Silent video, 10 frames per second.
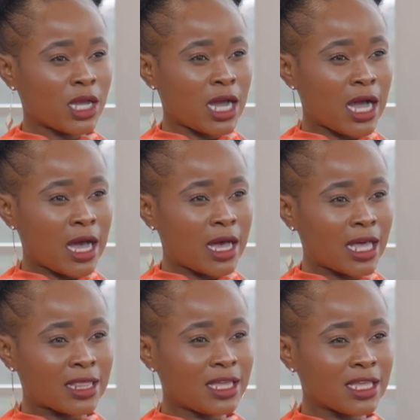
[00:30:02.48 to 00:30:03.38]
uh, I,
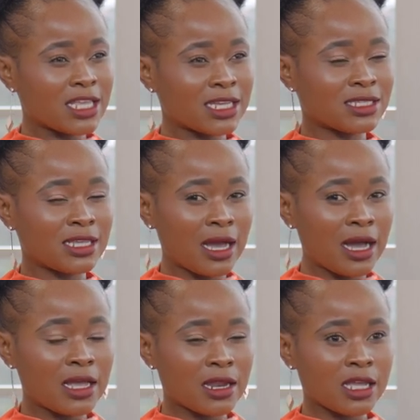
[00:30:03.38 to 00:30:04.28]
I think, yes, there
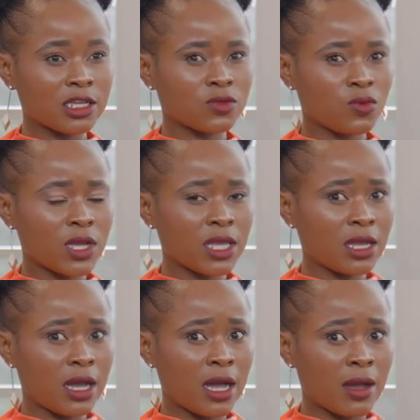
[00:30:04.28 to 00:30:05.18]
are areas where
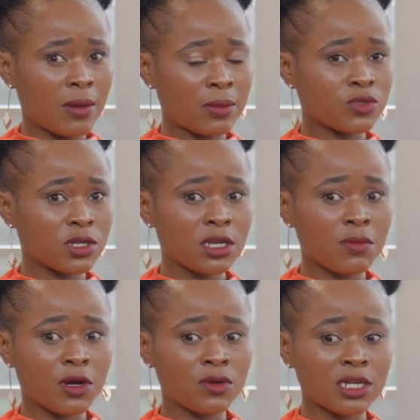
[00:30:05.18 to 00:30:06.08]
I, I, I'm talking
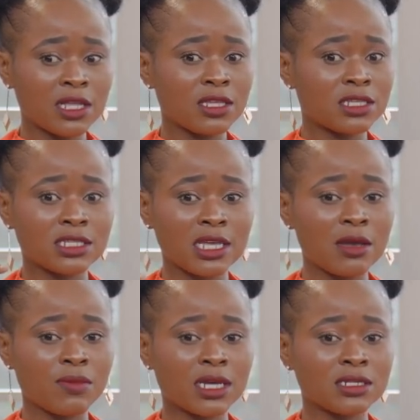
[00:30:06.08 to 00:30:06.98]
about uh, this
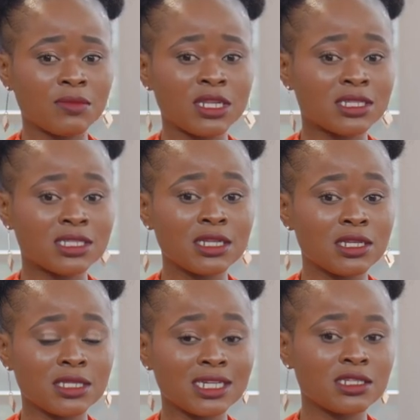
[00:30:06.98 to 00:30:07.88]
gap that, I mean, it's
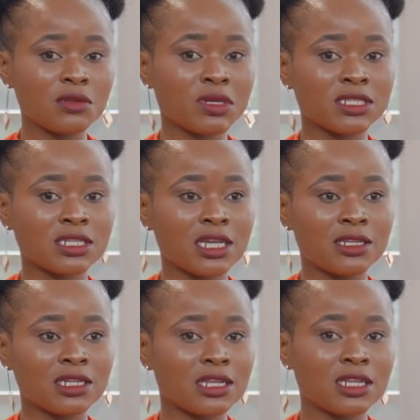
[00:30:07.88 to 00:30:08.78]
thirteen
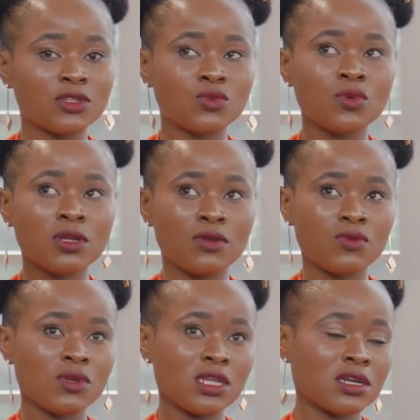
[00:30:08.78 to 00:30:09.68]
percent, and as you,
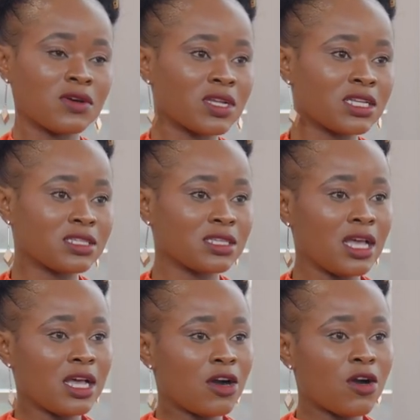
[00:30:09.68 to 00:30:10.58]
you increase
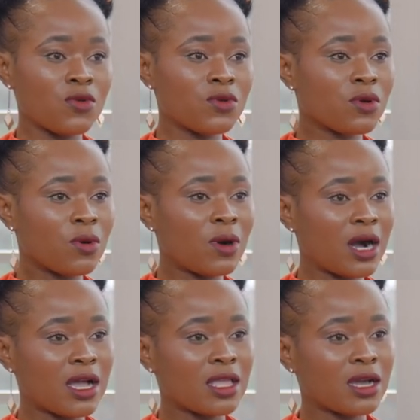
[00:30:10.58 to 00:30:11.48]
or you go
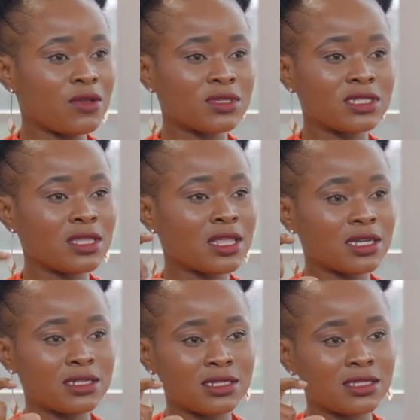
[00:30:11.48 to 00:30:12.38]
higher, you see
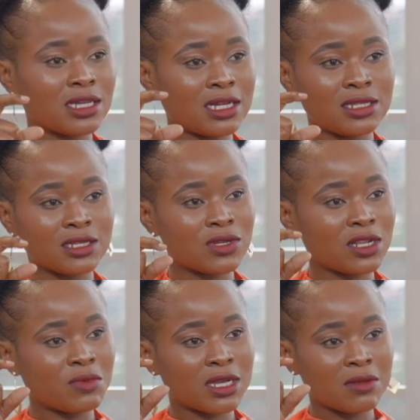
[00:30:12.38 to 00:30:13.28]
that that
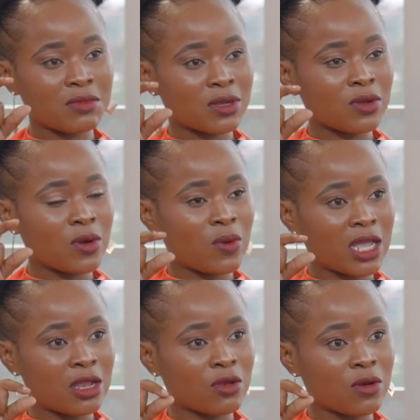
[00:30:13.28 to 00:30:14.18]
actually becoming lower
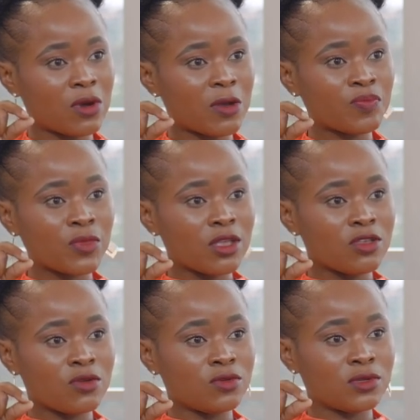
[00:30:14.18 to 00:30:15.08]
and lower.
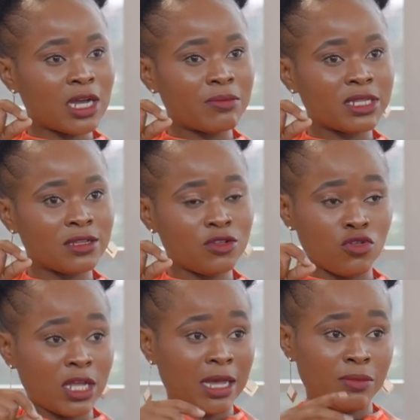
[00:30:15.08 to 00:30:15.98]
You, I mean, it,
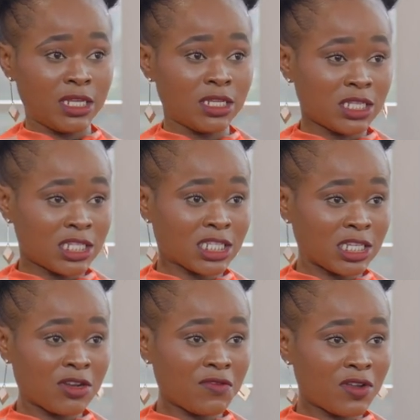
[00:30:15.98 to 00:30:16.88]
I mean, in the
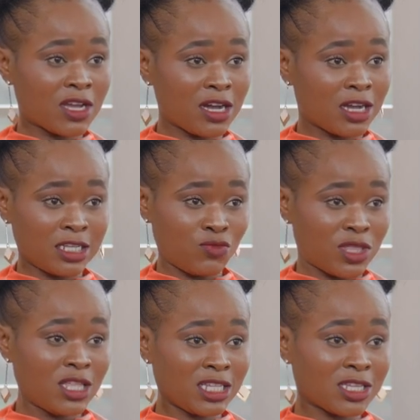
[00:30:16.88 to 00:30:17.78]
South Africa,
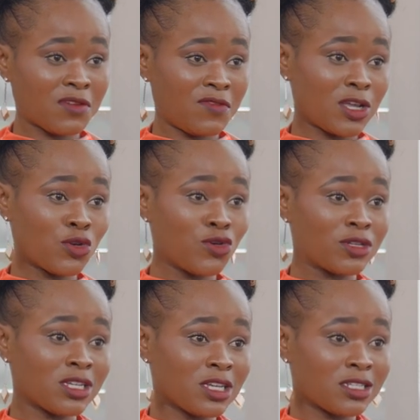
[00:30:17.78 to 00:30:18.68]
within the South African
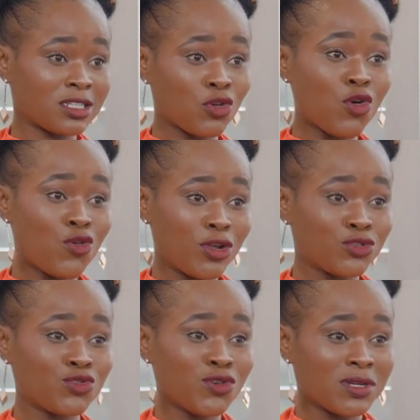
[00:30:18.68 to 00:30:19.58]
context, go
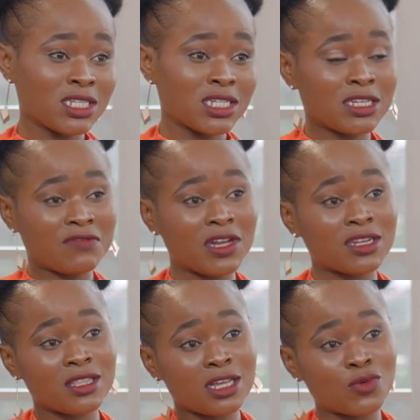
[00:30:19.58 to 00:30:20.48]
and do your research and
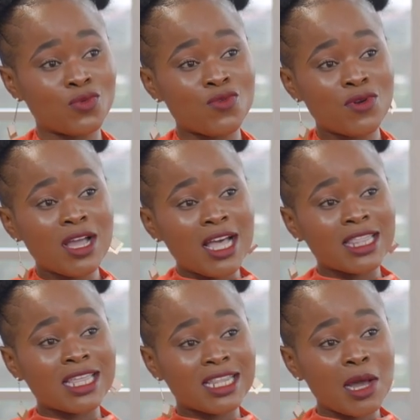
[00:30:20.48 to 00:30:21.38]
find out that who
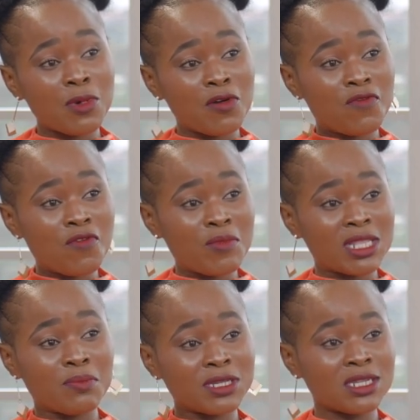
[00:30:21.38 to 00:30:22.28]
the number of women,
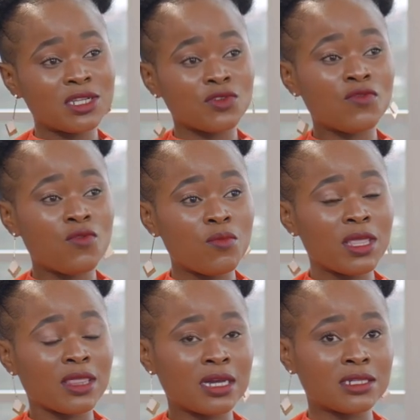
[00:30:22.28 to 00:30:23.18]
the percentage of
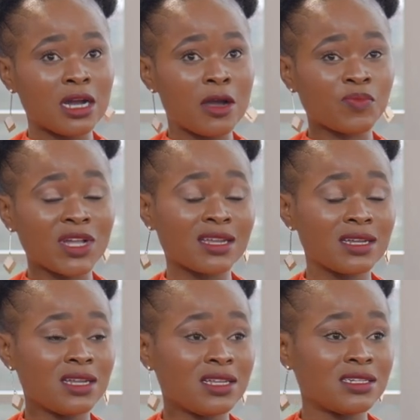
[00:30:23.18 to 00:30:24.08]
women that um, are
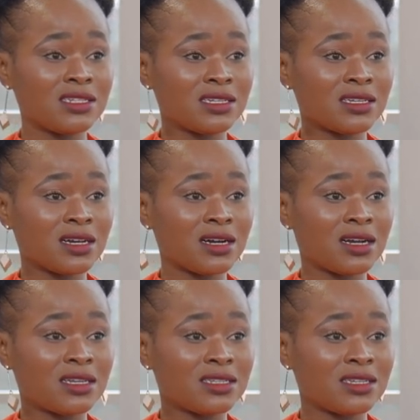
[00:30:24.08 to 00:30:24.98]
really leading
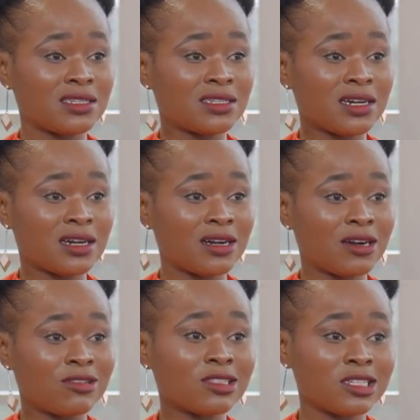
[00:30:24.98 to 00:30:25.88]
uh, in in uh,
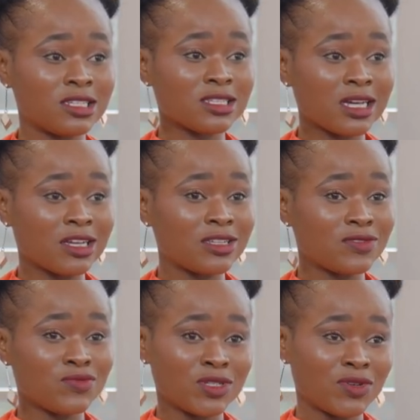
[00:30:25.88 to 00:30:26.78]
all these uh,
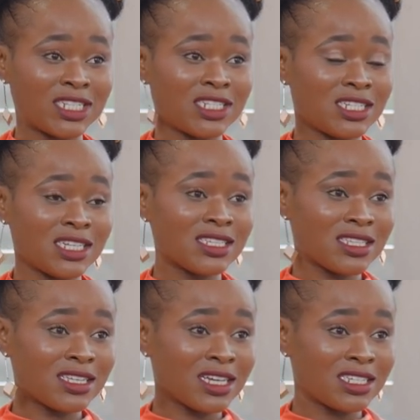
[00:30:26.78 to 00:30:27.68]
G S,
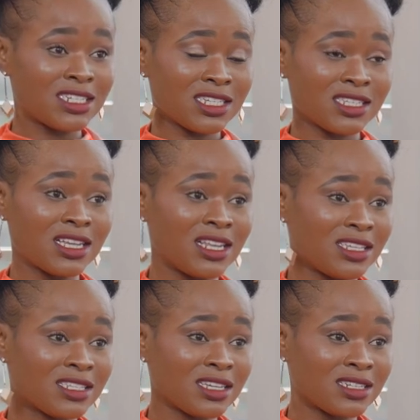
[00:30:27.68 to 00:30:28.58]
uh, G S E
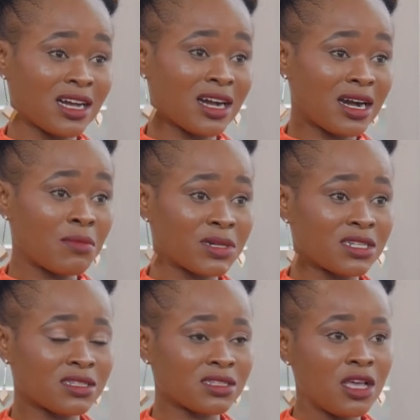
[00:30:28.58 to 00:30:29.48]
listed uh, companies.